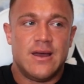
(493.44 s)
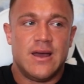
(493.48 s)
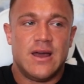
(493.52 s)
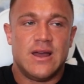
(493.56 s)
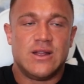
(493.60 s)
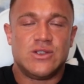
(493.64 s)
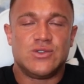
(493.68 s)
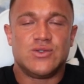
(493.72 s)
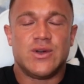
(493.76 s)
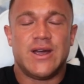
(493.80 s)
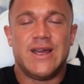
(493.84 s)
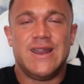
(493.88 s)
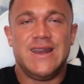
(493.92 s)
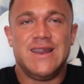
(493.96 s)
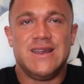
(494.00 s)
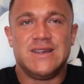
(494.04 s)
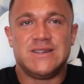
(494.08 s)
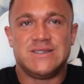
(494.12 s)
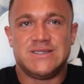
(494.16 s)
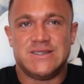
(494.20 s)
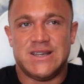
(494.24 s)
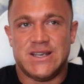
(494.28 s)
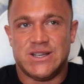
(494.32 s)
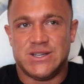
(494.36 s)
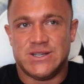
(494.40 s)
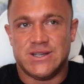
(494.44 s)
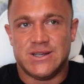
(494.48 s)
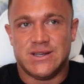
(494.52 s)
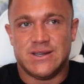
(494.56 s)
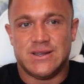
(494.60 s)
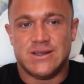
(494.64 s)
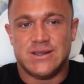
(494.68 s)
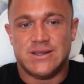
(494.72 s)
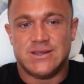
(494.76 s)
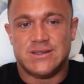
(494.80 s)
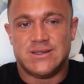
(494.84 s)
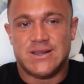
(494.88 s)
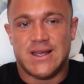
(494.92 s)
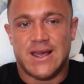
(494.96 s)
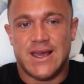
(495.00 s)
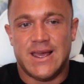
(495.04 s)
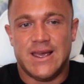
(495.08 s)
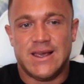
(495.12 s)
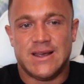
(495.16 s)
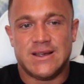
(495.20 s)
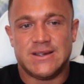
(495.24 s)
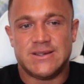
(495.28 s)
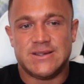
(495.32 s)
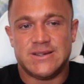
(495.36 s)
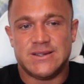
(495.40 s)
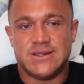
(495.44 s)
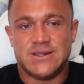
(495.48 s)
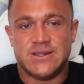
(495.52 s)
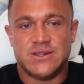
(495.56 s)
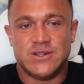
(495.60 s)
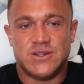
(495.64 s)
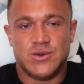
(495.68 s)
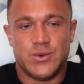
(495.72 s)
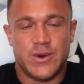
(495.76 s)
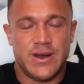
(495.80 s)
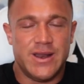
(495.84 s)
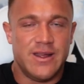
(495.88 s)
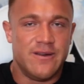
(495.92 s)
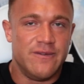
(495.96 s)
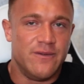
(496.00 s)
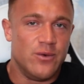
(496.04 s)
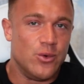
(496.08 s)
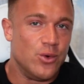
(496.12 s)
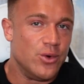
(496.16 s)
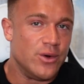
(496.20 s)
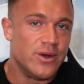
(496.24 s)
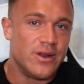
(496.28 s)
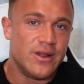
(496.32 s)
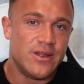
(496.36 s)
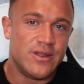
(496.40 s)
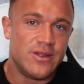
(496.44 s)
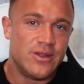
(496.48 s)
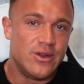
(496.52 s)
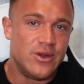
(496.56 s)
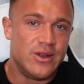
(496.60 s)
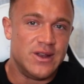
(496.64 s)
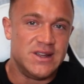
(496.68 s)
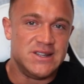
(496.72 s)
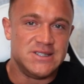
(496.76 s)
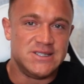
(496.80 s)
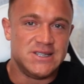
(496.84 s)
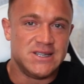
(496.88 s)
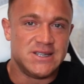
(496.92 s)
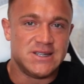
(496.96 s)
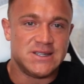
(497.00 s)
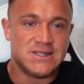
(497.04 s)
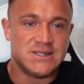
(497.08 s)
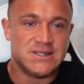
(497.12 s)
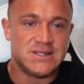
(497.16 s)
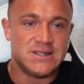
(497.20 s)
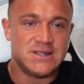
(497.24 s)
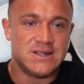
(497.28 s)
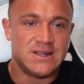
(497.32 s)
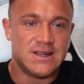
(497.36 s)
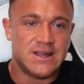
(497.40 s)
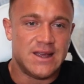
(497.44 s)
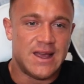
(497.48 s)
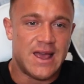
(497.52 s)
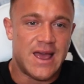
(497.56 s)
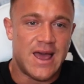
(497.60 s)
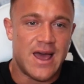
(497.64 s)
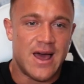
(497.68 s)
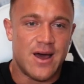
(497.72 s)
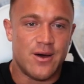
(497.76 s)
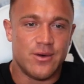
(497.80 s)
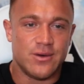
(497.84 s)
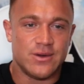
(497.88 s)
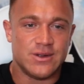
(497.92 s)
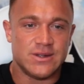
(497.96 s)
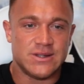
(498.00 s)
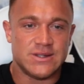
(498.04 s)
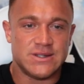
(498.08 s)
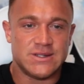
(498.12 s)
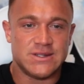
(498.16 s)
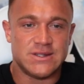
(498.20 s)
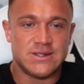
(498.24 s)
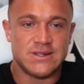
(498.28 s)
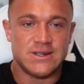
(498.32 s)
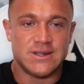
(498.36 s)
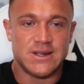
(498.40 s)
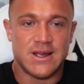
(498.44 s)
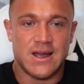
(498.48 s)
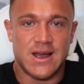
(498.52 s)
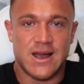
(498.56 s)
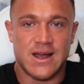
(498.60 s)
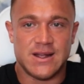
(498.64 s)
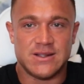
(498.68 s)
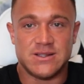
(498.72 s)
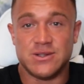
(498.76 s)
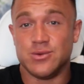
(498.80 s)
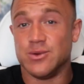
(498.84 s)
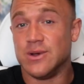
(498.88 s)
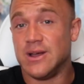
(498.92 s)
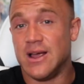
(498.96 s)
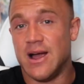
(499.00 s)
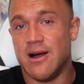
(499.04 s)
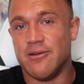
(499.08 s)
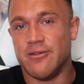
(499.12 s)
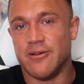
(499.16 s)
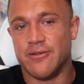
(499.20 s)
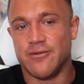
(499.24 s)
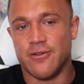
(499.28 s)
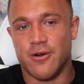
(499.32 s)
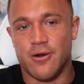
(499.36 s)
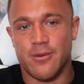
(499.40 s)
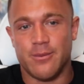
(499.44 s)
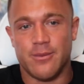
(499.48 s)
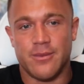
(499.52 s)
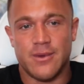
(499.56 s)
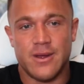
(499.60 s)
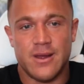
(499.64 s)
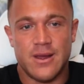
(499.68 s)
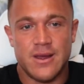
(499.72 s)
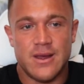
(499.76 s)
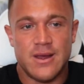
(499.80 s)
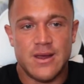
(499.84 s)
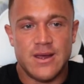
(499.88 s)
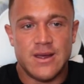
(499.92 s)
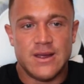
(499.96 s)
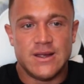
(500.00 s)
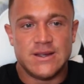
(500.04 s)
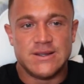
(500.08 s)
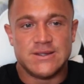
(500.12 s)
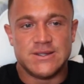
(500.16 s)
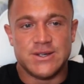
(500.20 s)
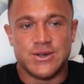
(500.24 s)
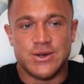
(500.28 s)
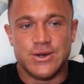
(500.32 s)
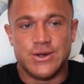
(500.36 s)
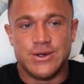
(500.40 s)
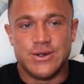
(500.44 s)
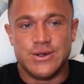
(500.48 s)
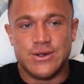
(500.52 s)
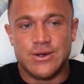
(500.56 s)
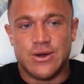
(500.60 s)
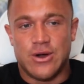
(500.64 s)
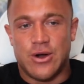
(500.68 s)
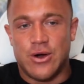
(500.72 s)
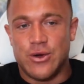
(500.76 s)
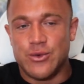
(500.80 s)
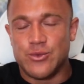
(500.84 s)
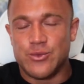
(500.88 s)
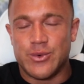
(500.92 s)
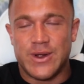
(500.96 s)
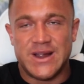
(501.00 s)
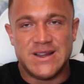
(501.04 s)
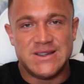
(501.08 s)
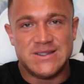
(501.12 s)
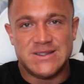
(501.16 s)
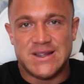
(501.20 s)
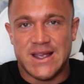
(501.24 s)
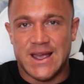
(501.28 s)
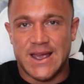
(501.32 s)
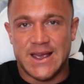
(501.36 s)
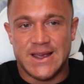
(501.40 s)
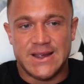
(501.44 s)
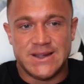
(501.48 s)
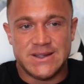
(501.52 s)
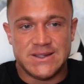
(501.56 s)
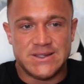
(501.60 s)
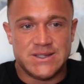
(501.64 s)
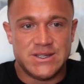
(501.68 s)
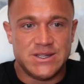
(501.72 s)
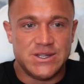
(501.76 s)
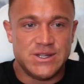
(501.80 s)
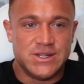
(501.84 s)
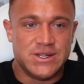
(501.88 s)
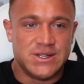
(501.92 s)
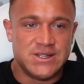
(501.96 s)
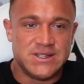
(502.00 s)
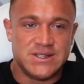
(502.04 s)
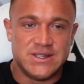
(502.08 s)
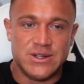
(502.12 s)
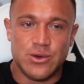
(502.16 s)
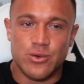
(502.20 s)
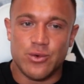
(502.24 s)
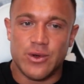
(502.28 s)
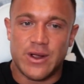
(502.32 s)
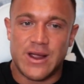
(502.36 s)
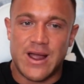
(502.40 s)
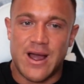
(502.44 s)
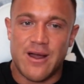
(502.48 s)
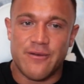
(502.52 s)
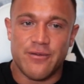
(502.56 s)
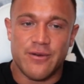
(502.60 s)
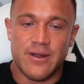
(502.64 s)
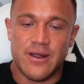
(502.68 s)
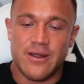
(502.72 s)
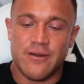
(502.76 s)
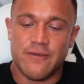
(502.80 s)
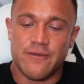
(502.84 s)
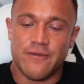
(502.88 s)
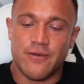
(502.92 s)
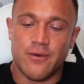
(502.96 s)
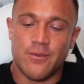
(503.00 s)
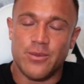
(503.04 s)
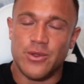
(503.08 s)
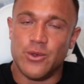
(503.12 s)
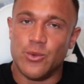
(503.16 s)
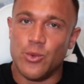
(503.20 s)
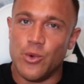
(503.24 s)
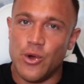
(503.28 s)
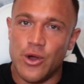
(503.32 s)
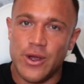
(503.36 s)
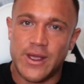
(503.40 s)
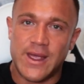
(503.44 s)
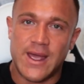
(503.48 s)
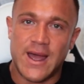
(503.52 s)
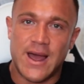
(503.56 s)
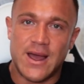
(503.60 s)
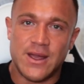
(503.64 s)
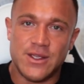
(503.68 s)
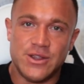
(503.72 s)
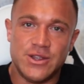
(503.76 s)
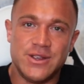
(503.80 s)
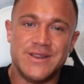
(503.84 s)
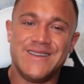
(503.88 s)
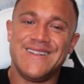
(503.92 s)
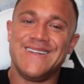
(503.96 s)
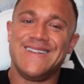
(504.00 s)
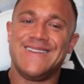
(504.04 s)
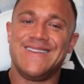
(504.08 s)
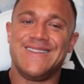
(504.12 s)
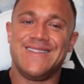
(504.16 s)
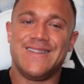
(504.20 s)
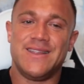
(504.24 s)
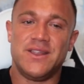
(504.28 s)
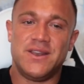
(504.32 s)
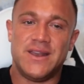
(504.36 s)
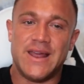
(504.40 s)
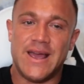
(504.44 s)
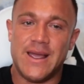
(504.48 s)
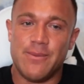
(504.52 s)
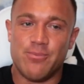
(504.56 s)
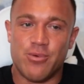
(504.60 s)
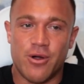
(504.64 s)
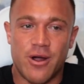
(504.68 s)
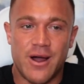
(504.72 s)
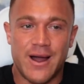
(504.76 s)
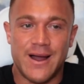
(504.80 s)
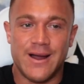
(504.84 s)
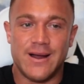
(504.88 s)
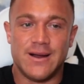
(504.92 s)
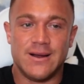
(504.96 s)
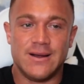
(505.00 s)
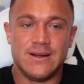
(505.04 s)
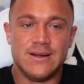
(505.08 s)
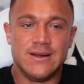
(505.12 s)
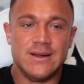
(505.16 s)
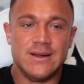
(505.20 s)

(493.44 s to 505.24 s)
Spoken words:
a training session takes 24 to 36 hours to recover from. So on rest days, you're still recovering from the workout you did the day prior,